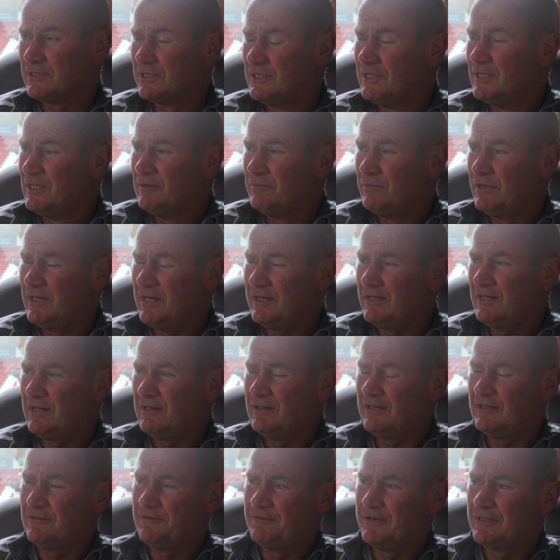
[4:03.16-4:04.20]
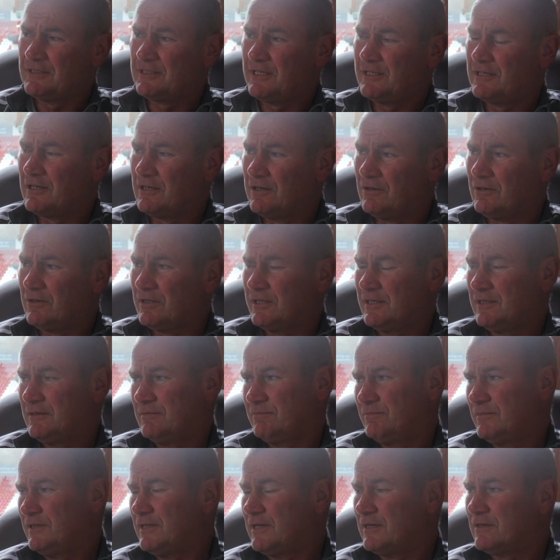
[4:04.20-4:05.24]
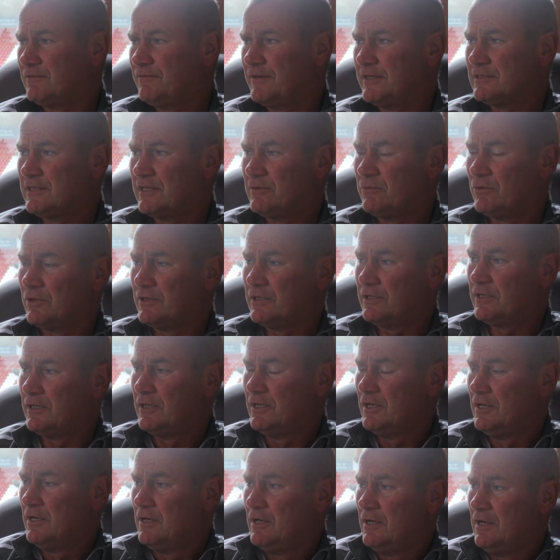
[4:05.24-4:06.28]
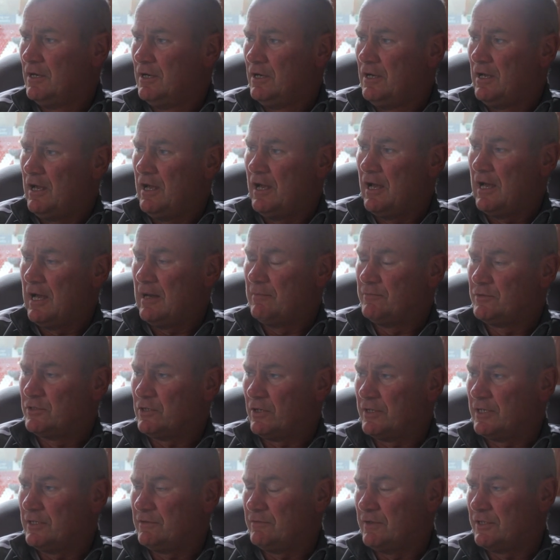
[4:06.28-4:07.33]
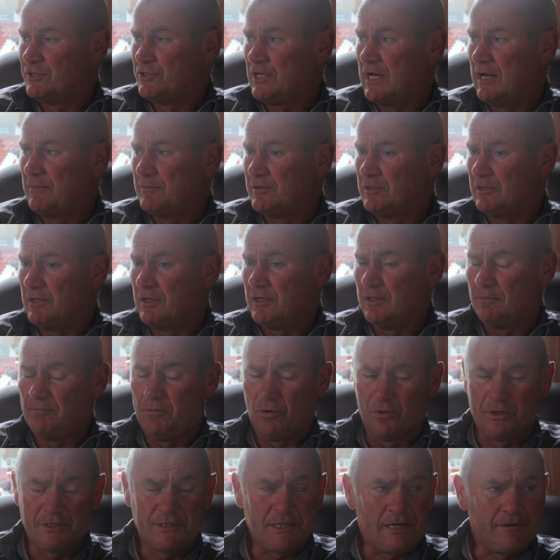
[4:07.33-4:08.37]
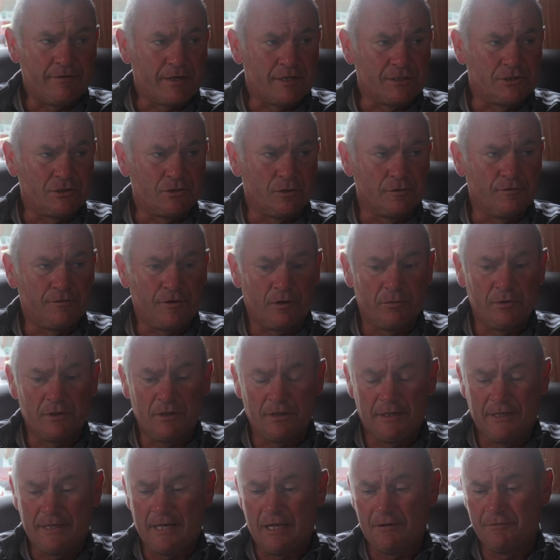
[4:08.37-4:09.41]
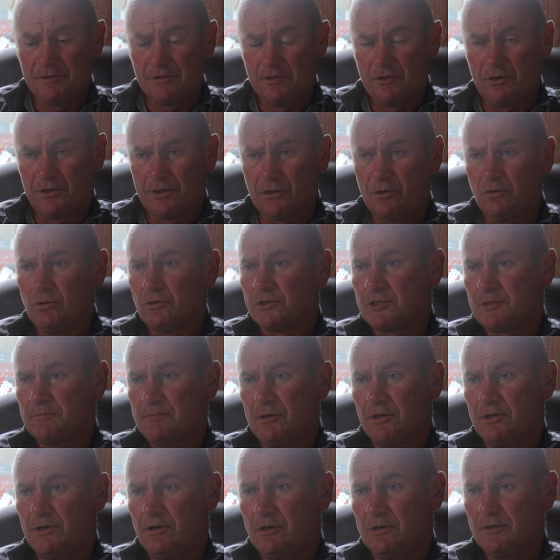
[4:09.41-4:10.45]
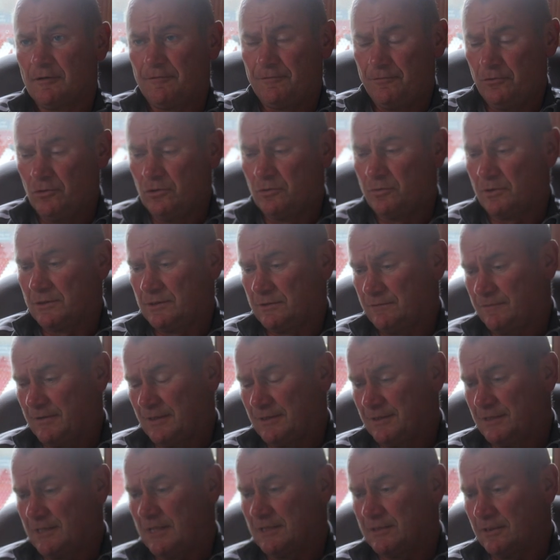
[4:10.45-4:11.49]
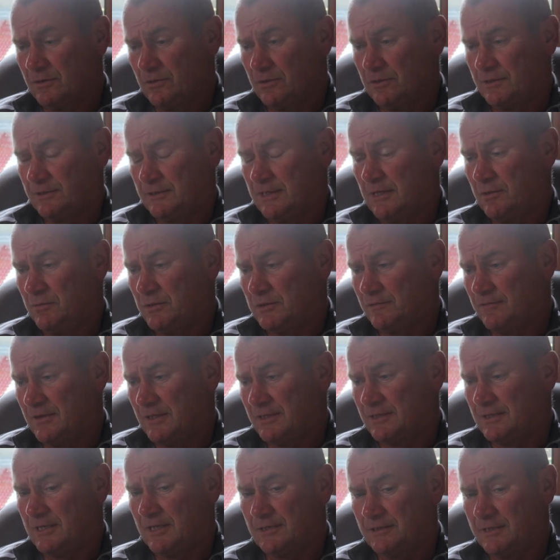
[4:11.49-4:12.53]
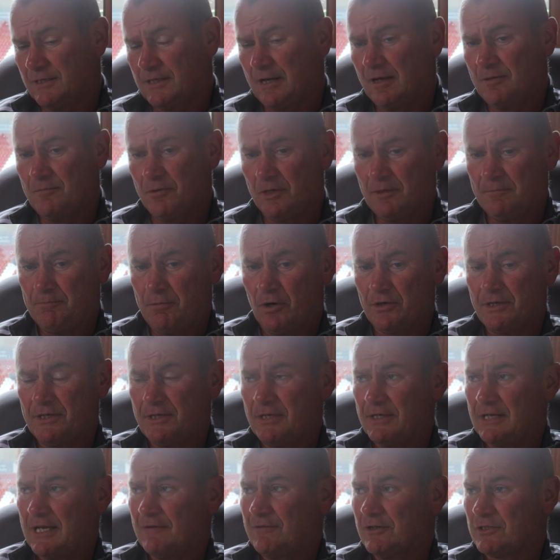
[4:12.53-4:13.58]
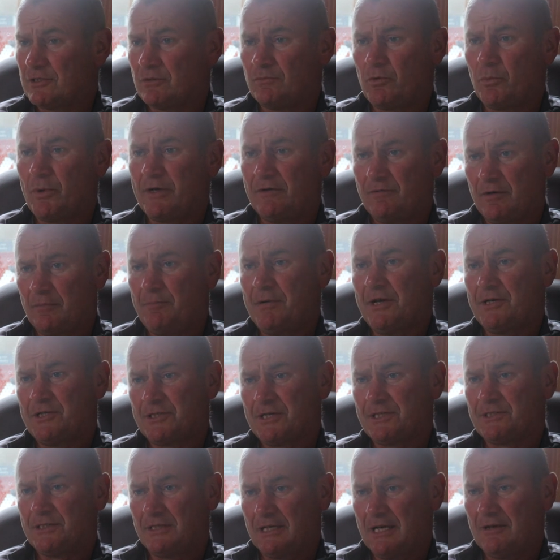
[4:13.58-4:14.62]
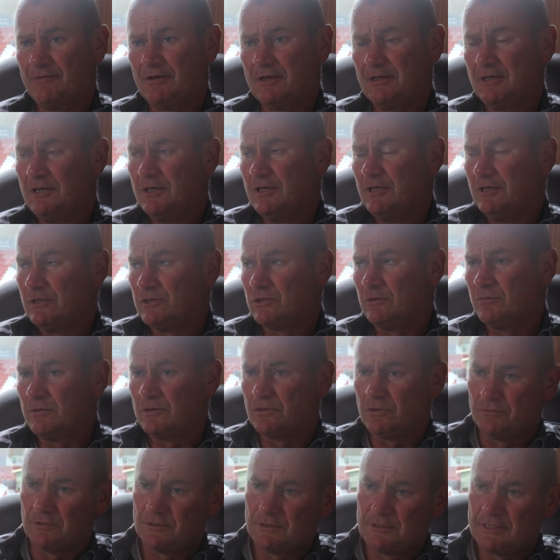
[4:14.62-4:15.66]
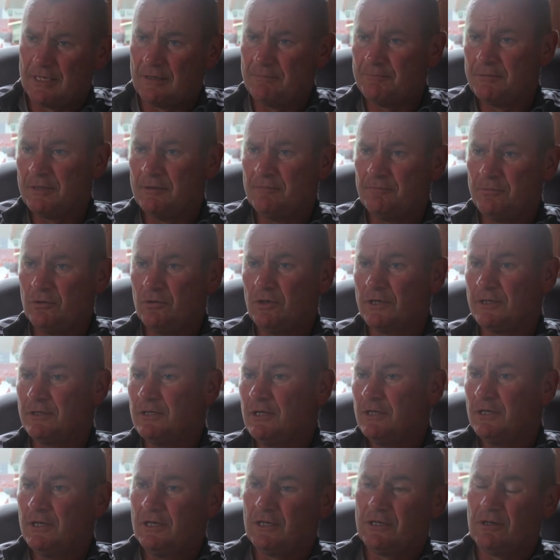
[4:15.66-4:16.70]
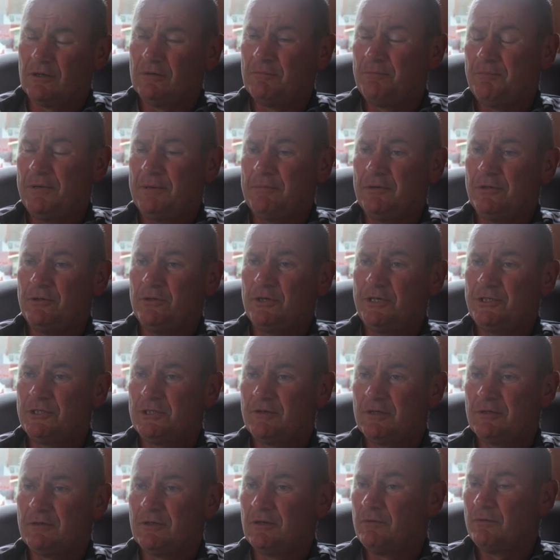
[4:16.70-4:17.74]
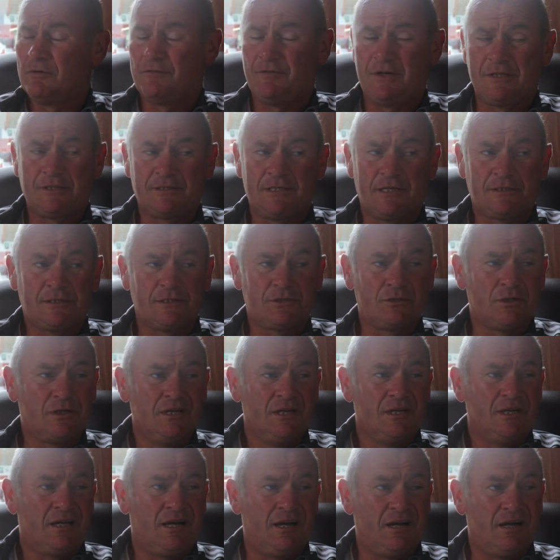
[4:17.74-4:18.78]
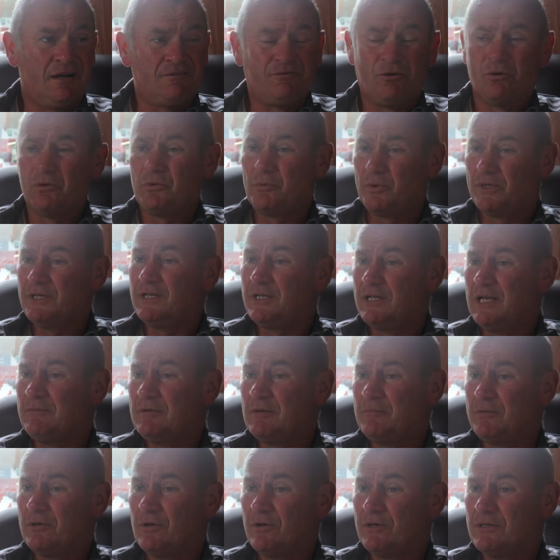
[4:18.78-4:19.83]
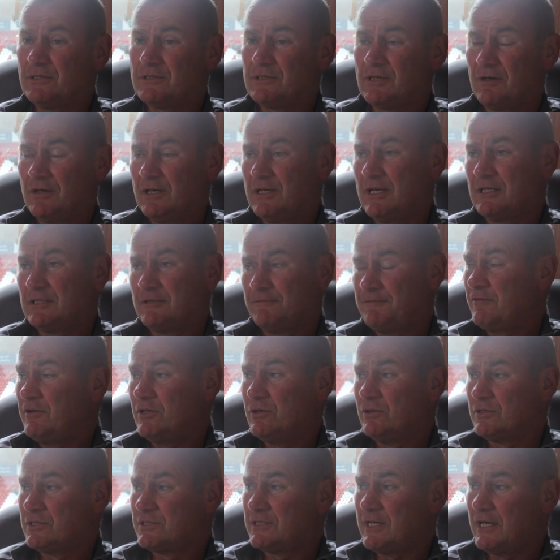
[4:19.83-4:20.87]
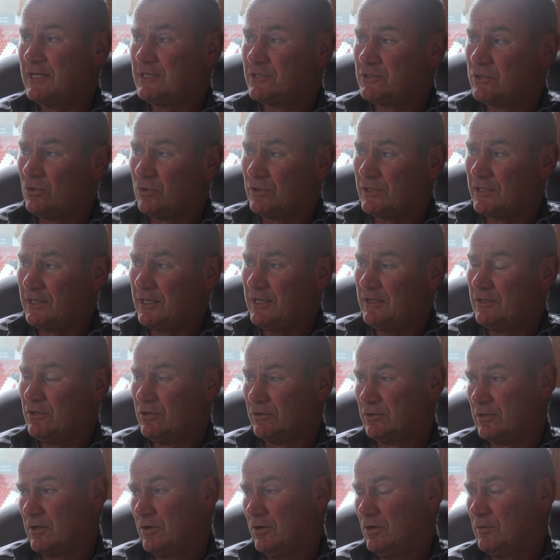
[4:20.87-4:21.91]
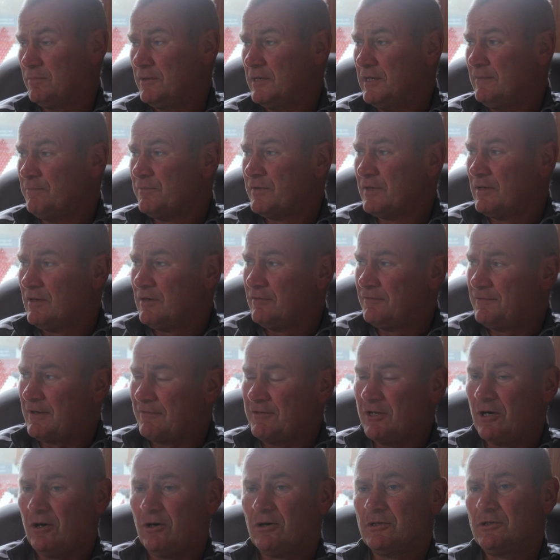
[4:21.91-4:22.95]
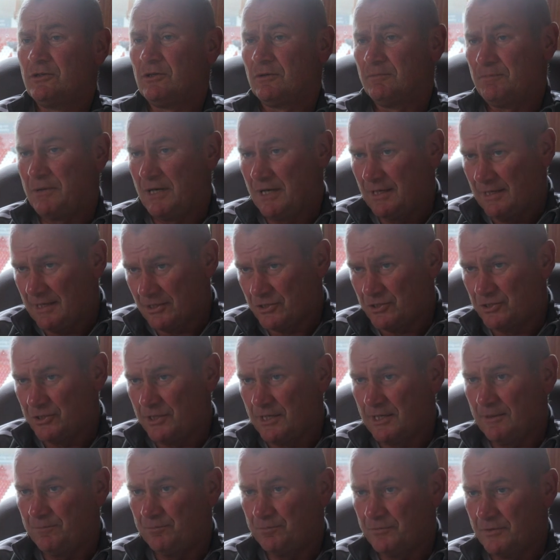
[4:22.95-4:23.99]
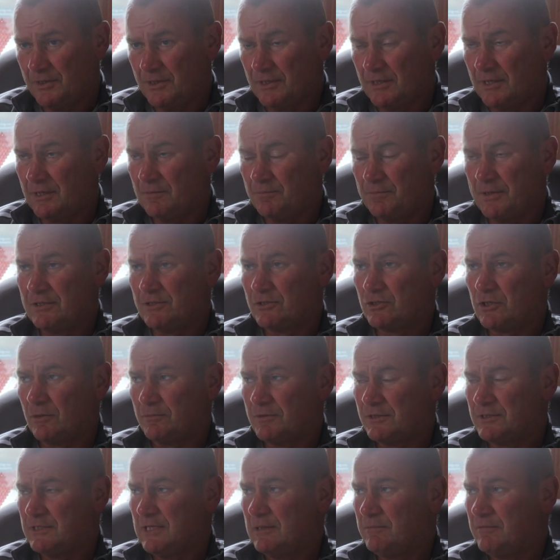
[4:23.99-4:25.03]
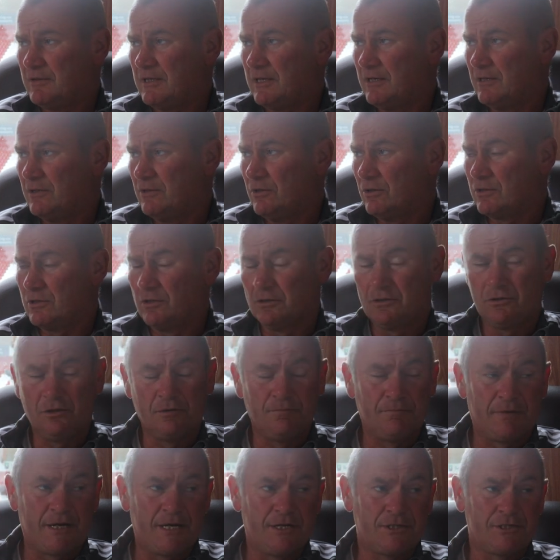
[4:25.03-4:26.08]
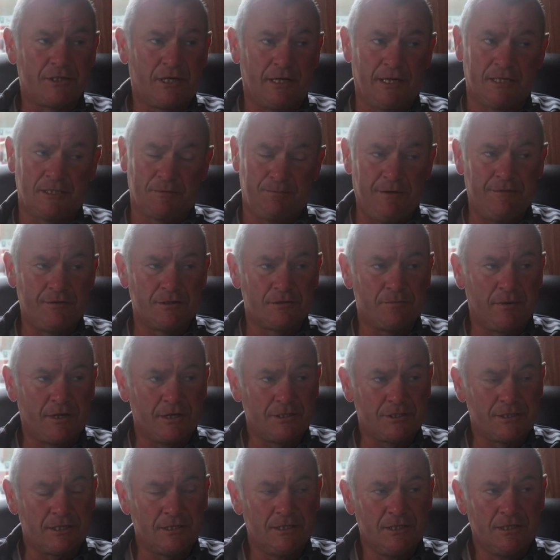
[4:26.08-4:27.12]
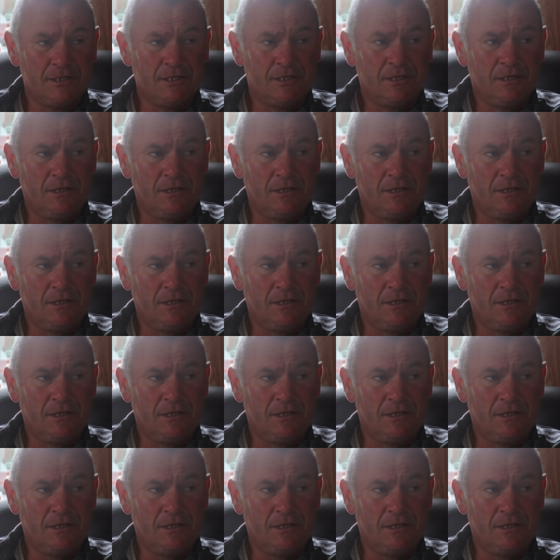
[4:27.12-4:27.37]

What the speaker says: it. But there's things like Clarkie and things like what John and the chairman and the board of directors done for us. Kelvin got it all spot on, the food was fantastic, the hotel was fantastic, everybody bonded together, someone went to the pictures together, someone done 10-pin booing, and you got people who knew each other, and they were fantastic. So I thought we'd win the game, to be honest, against a very good side, Torquay, good club, very hard done by last year, I've been top of the table that long, got a good manager, experienced manager,